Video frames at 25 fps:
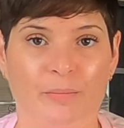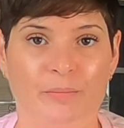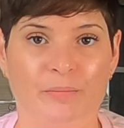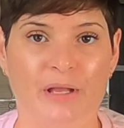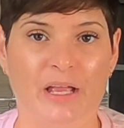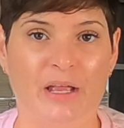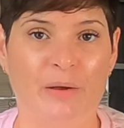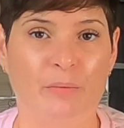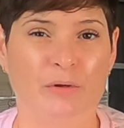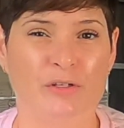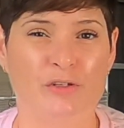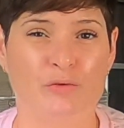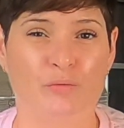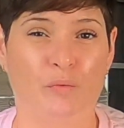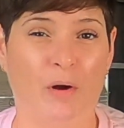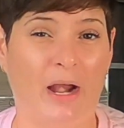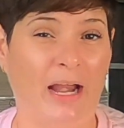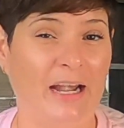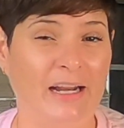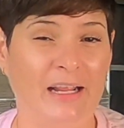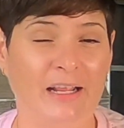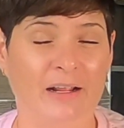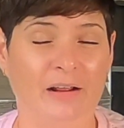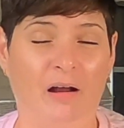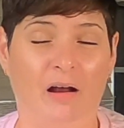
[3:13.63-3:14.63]
It was
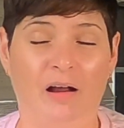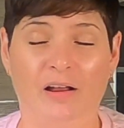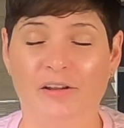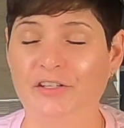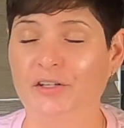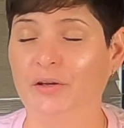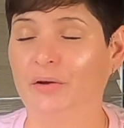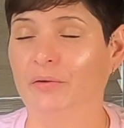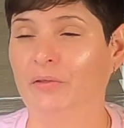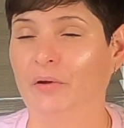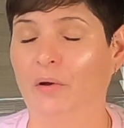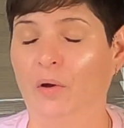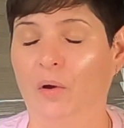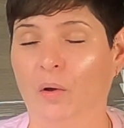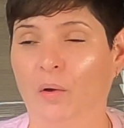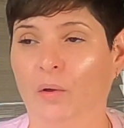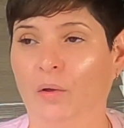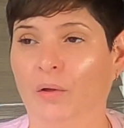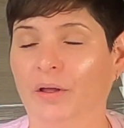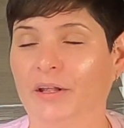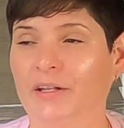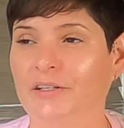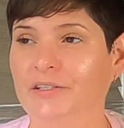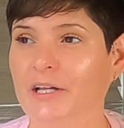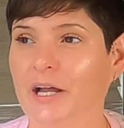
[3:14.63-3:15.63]
raining also the
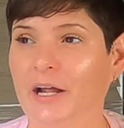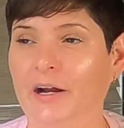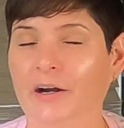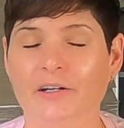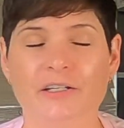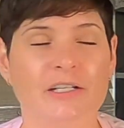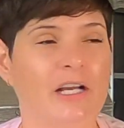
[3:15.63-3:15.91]
whole entire